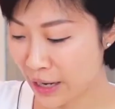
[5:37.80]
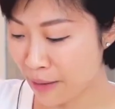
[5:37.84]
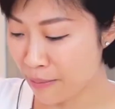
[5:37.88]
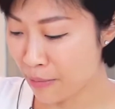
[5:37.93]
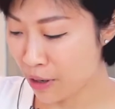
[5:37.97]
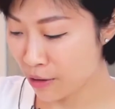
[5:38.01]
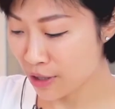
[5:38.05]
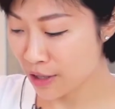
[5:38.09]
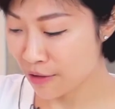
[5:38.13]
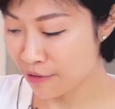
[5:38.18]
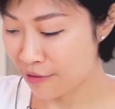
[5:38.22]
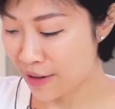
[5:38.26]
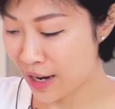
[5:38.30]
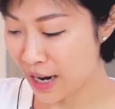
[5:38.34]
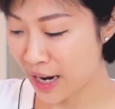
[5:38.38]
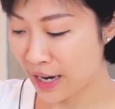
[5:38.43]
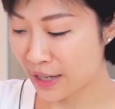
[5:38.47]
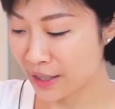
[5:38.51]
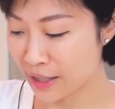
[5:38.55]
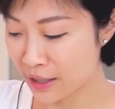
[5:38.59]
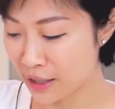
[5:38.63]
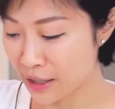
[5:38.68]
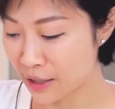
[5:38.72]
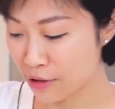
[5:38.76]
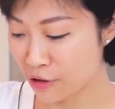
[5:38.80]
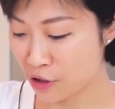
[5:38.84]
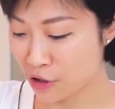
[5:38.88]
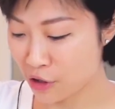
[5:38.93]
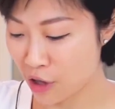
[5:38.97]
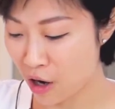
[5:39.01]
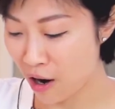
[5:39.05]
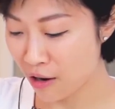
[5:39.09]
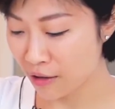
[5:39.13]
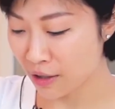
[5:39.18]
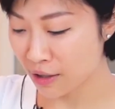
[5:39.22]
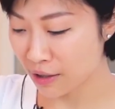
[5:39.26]
emulsify the
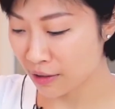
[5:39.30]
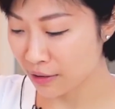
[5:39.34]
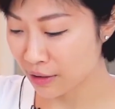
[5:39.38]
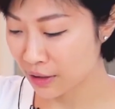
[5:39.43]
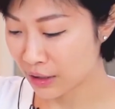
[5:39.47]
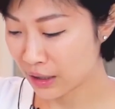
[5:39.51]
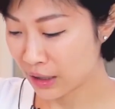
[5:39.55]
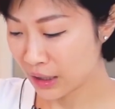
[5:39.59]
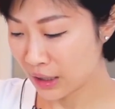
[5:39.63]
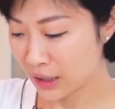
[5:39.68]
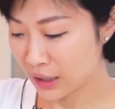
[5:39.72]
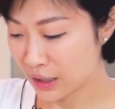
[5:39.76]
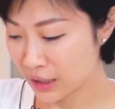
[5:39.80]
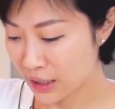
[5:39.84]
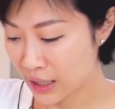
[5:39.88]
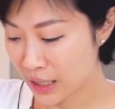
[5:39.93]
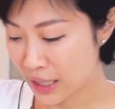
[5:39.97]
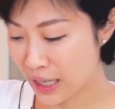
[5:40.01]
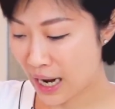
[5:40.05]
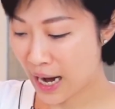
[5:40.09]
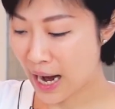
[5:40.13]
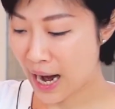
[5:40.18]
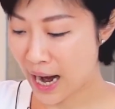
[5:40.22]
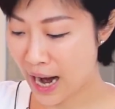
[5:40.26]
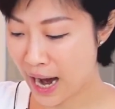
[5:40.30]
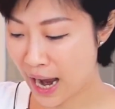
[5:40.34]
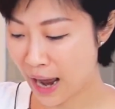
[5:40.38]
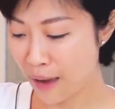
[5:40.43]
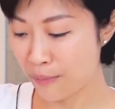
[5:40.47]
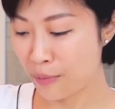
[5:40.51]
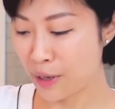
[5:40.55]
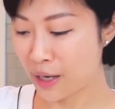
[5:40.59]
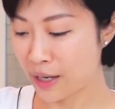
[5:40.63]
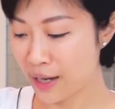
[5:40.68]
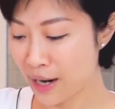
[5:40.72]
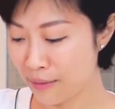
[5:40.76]
stock,
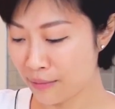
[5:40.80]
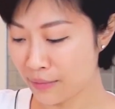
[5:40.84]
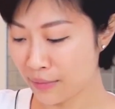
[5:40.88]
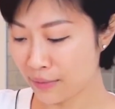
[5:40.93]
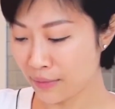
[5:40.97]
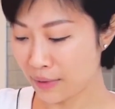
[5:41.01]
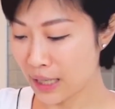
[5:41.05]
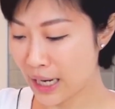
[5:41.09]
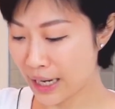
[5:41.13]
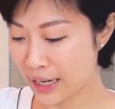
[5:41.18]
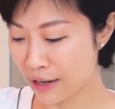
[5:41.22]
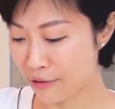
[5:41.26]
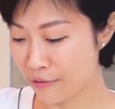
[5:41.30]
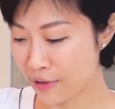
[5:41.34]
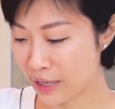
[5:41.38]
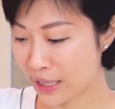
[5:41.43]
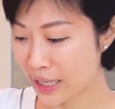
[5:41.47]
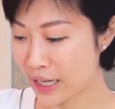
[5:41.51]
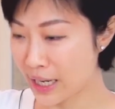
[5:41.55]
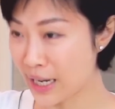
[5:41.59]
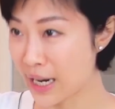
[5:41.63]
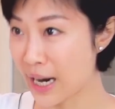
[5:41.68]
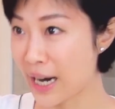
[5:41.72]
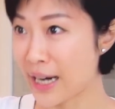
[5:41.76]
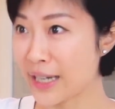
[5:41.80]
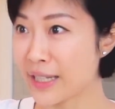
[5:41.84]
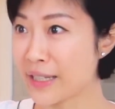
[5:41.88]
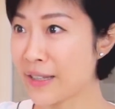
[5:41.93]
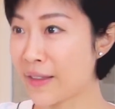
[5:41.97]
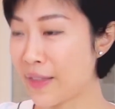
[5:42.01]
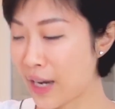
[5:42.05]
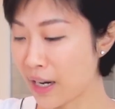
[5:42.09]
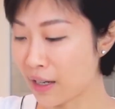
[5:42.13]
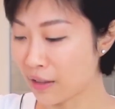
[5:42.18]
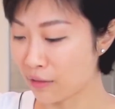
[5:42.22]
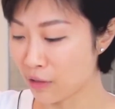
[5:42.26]
and become like a really
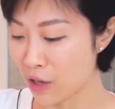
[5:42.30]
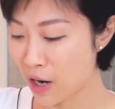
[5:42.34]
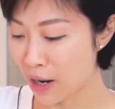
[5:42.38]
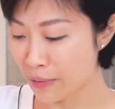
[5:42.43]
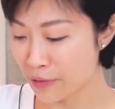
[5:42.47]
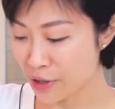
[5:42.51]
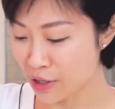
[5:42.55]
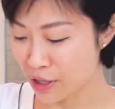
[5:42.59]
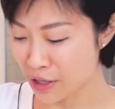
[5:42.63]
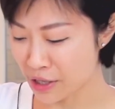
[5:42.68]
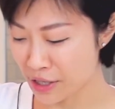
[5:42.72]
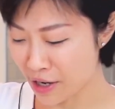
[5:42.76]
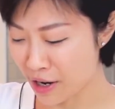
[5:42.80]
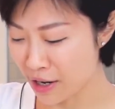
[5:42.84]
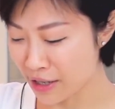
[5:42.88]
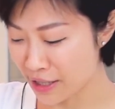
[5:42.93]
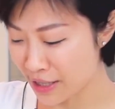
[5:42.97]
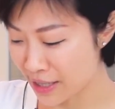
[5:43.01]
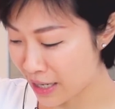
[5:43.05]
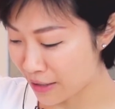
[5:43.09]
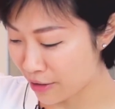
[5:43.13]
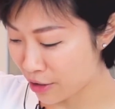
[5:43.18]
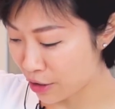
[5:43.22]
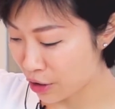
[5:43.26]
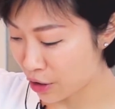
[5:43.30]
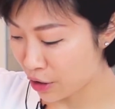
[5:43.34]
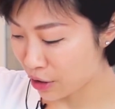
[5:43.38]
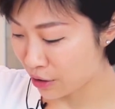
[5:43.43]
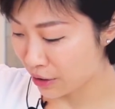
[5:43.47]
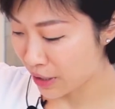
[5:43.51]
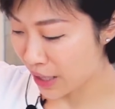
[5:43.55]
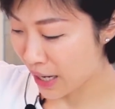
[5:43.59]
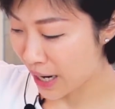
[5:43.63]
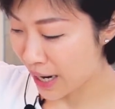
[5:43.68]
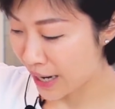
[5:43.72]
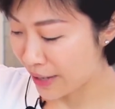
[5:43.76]
nice thick lobster sauce
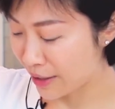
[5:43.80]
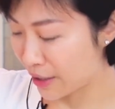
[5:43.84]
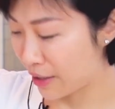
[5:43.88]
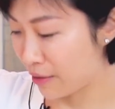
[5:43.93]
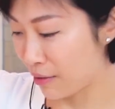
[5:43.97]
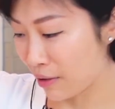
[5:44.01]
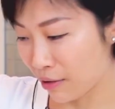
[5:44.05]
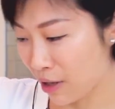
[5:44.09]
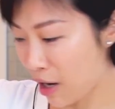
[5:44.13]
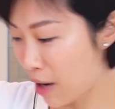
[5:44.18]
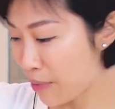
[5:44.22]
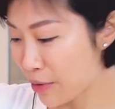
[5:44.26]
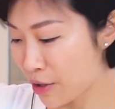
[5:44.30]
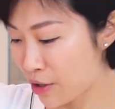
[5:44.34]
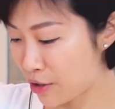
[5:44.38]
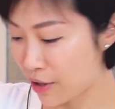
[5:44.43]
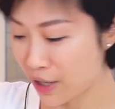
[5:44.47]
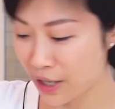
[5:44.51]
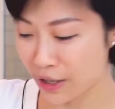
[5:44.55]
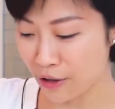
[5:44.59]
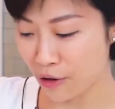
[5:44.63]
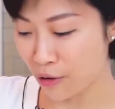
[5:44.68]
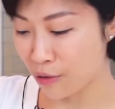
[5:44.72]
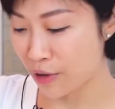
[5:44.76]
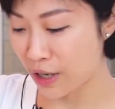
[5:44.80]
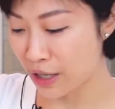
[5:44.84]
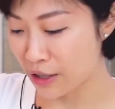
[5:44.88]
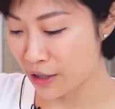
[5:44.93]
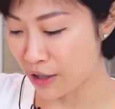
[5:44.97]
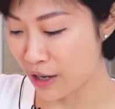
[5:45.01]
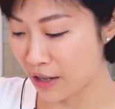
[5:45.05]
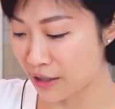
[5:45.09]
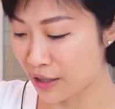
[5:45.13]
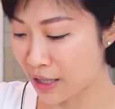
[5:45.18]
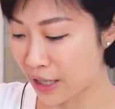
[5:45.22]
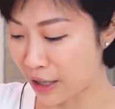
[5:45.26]
and lobster and uni
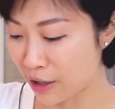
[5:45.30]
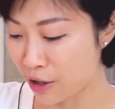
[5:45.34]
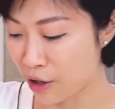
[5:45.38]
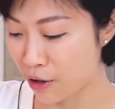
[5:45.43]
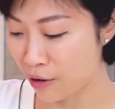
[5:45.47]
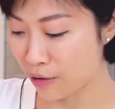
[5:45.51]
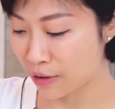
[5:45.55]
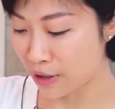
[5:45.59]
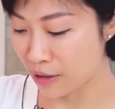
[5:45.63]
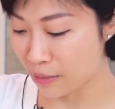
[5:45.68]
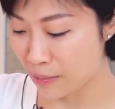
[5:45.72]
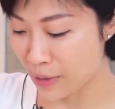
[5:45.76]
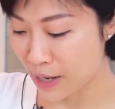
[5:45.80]
sauce that coat the